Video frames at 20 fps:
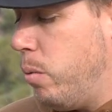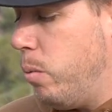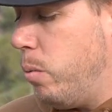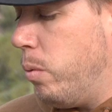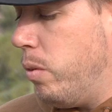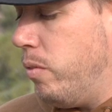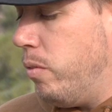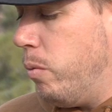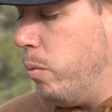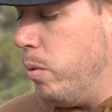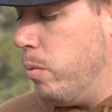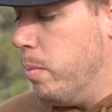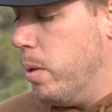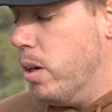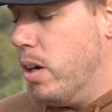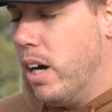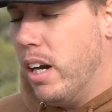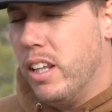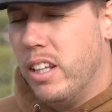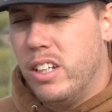We've been
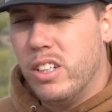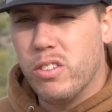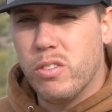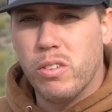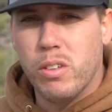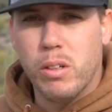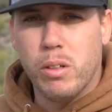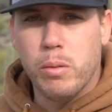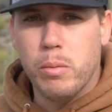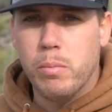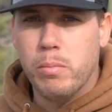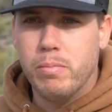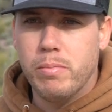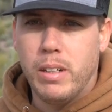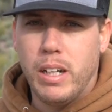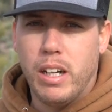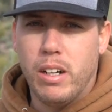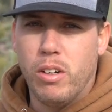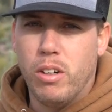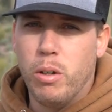running these for,
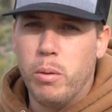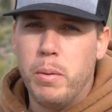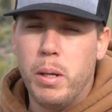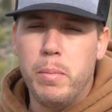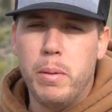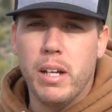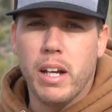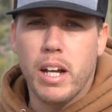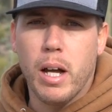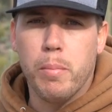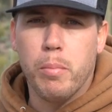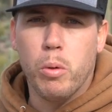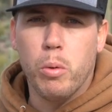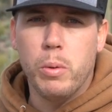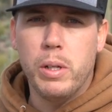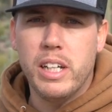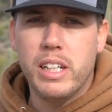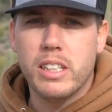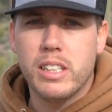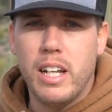I don't know, maybe a couple
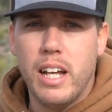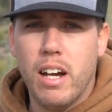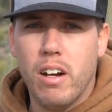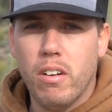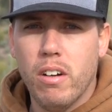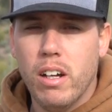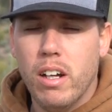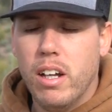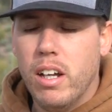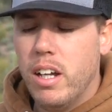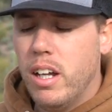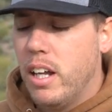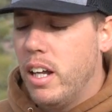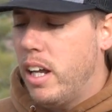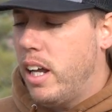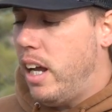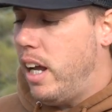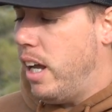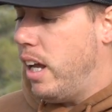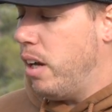weeks now,
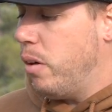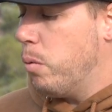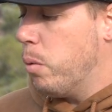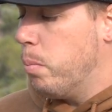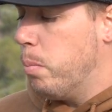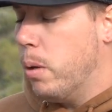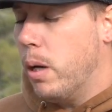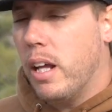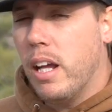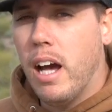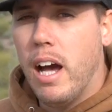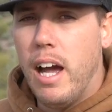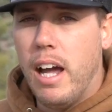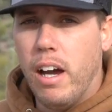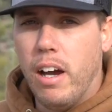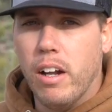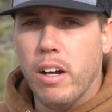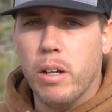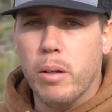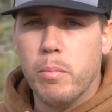and we're pretty high
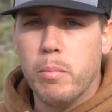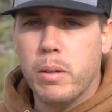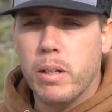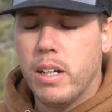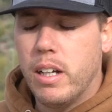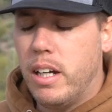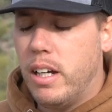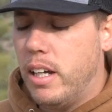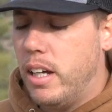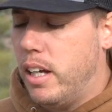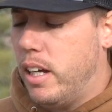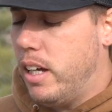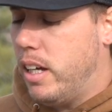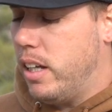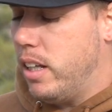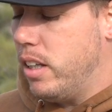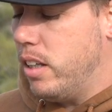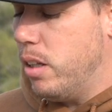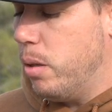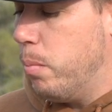on
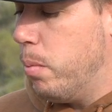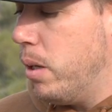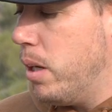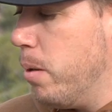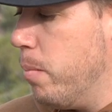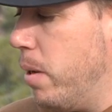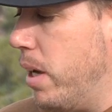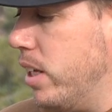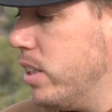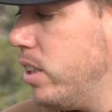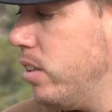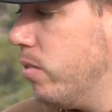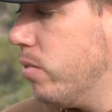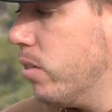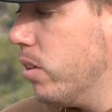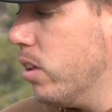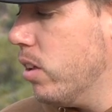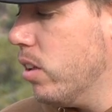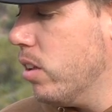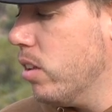them. They're pretty amazing
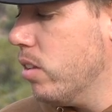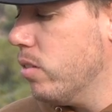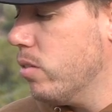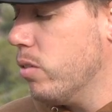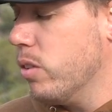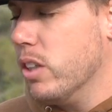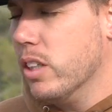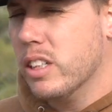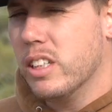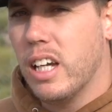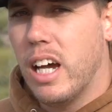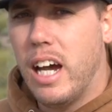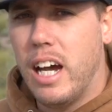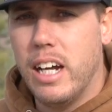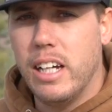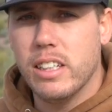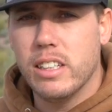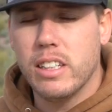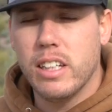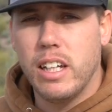for the
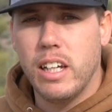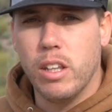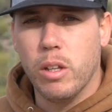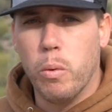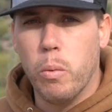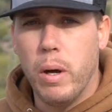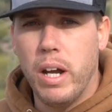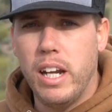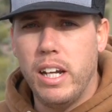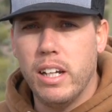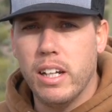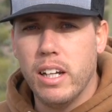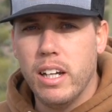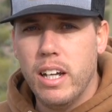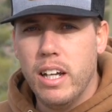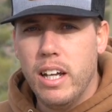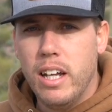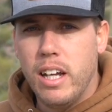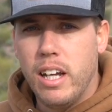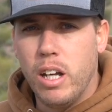size and the weight
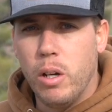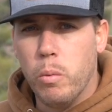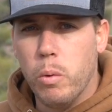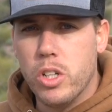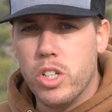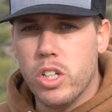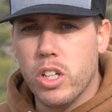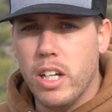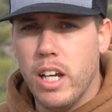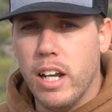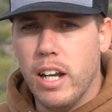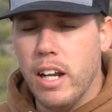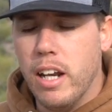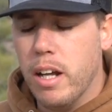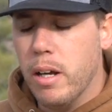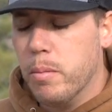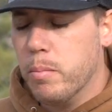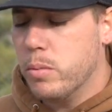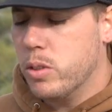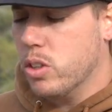and what you get in
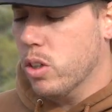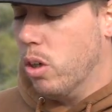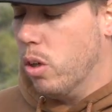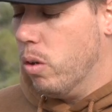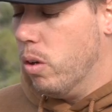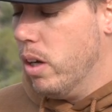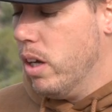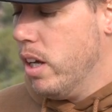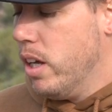them. So